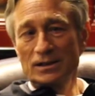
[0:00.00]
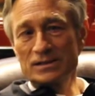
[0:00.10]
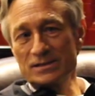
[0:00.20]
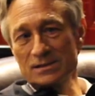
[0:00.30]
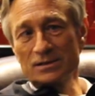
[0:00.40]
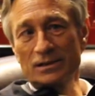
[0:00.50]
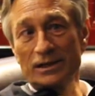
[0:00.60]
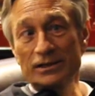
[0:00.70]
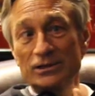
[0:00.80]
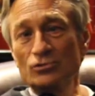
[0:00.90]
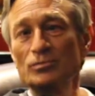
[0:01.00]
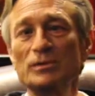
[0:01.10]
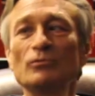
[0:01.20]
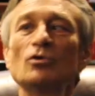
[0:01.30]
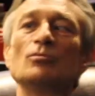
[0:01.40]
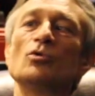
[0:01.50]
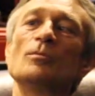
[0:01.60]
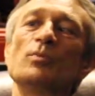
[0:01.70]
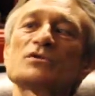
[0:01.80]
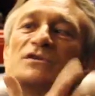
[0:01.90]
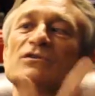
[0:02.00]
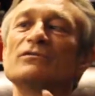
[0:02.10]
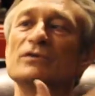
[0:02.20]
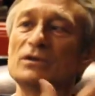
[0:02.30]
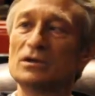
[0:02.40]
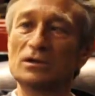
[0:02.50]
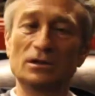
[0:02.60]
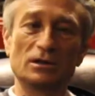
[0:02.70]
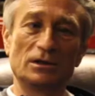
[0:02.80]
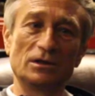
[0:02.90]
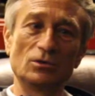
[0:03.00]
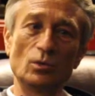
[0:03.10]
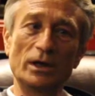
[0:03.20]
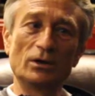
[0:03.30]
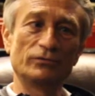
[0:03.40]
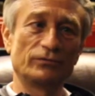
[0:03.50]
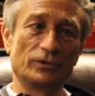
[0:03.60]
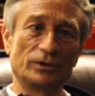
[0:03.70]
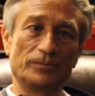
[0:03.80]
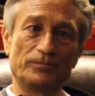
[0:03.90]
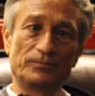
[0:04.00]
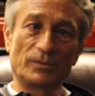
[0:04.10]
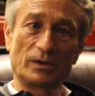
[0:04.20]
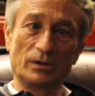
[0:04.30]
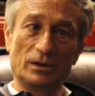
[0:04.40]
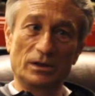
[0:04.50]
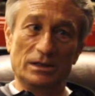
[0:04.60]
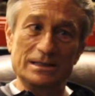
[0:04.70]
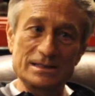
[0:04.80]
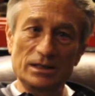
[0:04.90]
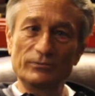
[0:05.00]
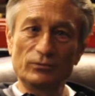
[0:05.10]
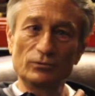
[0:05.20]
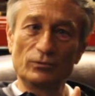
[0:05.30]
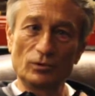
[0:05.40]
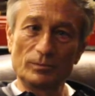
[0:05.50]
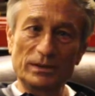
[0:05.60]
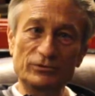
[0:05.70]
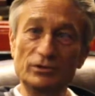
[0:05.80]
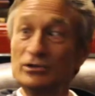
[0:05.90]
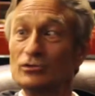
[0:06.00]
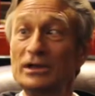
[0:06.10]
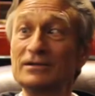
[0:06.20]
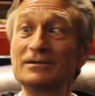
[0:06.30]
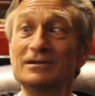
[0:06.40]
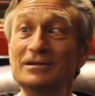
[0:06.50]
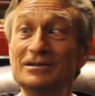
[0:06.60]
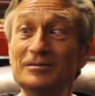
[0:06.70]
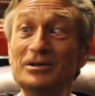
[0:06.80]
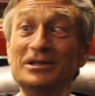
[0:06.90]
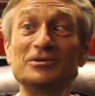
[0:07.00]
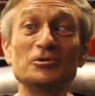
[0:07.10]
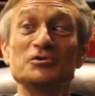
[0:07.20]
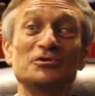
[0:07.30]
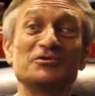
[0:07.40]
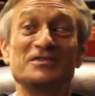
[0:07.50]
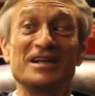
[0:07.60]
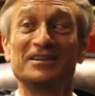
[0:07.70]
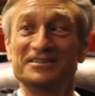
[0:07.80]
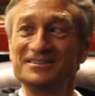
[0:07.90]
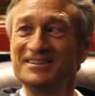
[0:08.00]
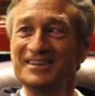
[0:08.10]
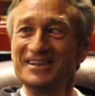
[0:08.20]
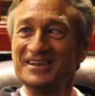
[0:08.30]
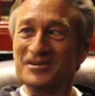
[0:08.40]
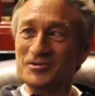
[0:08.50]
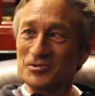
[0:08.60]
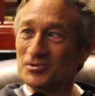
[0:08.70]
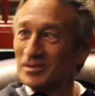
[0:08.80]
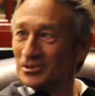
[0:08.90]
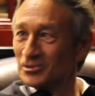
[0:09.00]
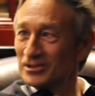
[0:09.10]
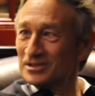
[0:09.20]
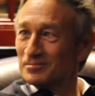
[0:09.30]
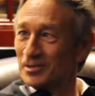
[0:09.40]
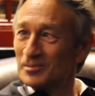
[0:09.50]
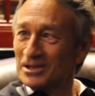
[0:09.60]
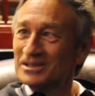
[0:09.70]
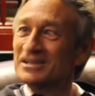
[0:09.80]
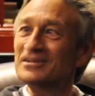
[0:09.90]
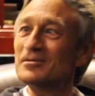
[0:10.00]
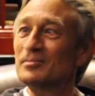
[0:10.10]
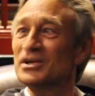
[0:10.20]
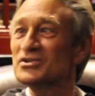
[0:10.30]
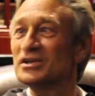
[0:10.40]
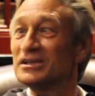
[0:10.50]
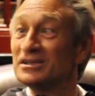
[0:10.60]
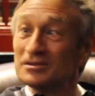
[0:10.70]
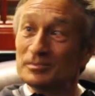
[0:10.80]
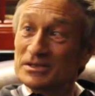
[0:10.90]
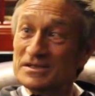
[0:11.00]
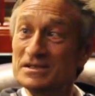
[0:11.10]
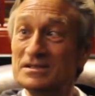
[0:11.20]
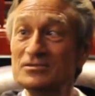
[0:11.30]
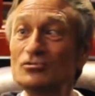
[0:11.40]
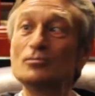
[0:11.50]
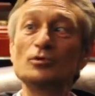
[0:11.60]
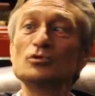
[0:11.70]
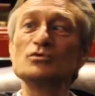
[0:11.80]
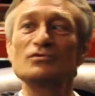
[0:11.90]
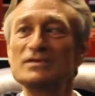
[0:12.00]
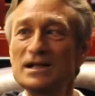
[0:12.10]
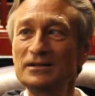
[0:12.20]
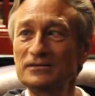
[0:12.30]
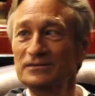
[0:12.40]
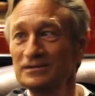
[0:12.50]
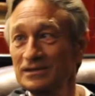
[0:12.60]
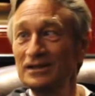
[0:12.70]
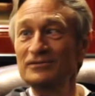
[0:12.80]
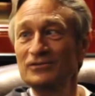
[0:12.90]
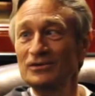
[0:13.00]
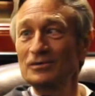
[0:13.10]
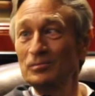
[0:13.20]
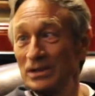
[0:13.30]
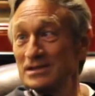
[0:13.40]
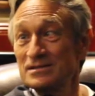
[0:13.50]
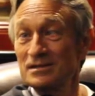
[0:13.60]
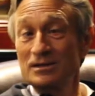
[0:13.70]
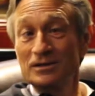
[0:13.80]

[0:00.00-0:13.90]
as I needed to be more and more positive in the in the in the way of um, it is helpful for, but you need to get immediately also the result. So you've been already permanently under pressure in the preseason to produce a result, and players